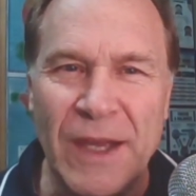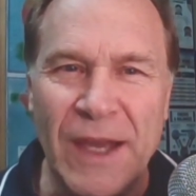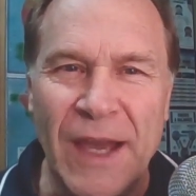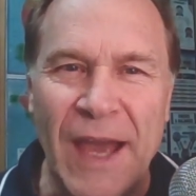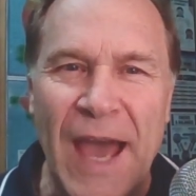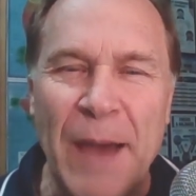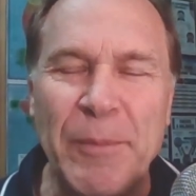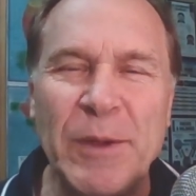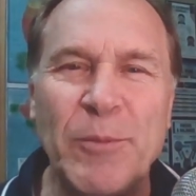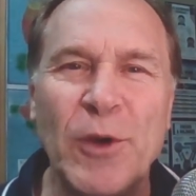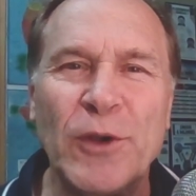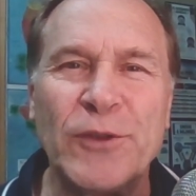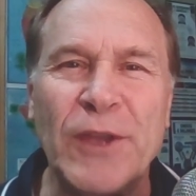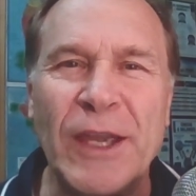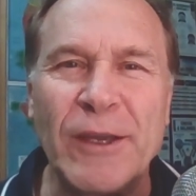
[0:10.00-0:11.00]
Happy
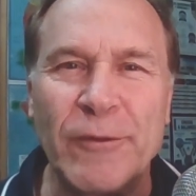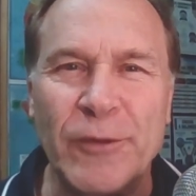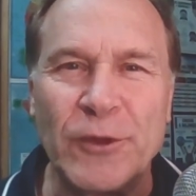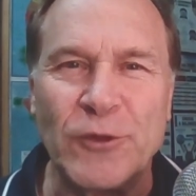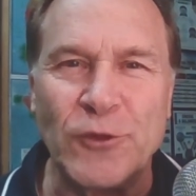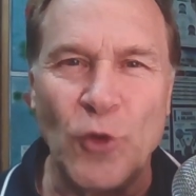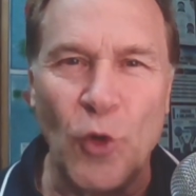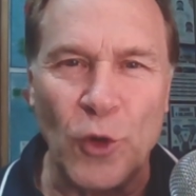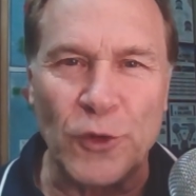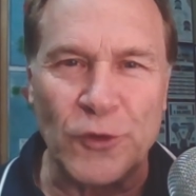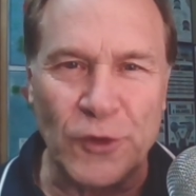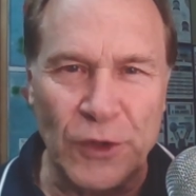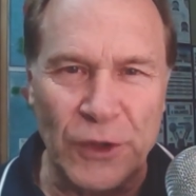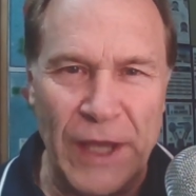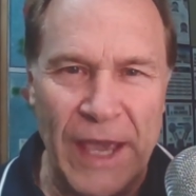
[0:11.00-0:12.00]
birthday if it's
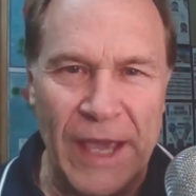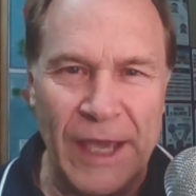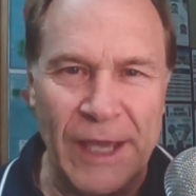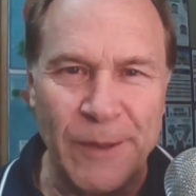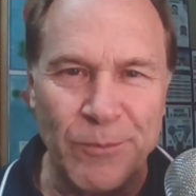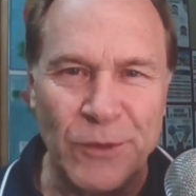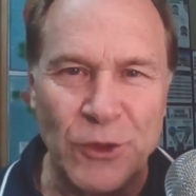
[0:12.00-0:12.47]
yours today.